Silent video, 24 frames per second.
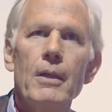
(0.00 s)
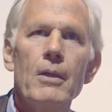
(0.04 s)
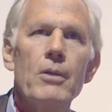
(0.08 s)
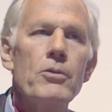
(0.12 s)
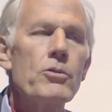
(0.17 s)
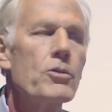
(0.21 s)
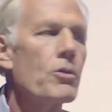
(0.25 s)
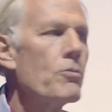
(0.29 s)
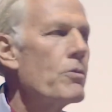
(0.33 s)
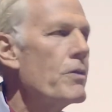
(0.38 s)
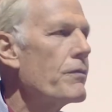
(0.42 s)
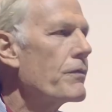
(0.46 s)

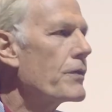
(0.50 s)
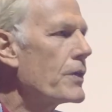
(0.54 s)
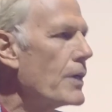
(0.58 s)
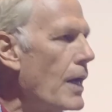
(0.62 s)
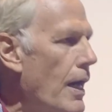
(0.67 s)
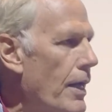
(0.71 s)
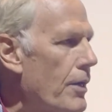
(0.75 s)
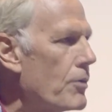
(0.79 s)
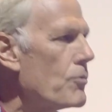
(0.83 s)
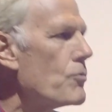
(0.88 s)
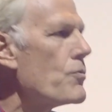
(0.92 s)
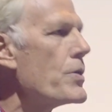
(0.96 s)
So we've
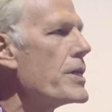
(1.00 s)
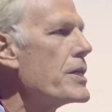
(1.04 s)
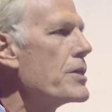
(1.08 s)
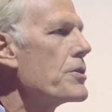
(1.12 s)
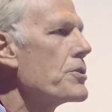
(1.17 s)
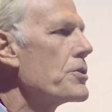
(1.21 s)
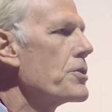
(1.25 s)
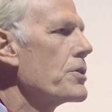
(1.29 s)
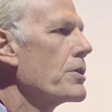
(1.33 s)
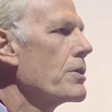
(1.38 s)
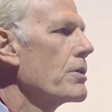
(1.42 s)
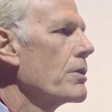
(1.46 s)
got to
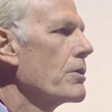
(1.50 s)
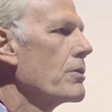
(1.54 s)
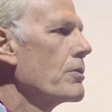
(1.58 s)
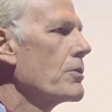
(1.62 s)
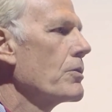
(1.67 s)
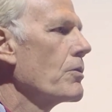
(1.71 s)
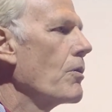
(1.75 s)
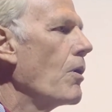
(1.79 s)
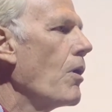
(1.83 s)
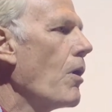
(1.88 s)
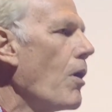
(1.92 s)
reach to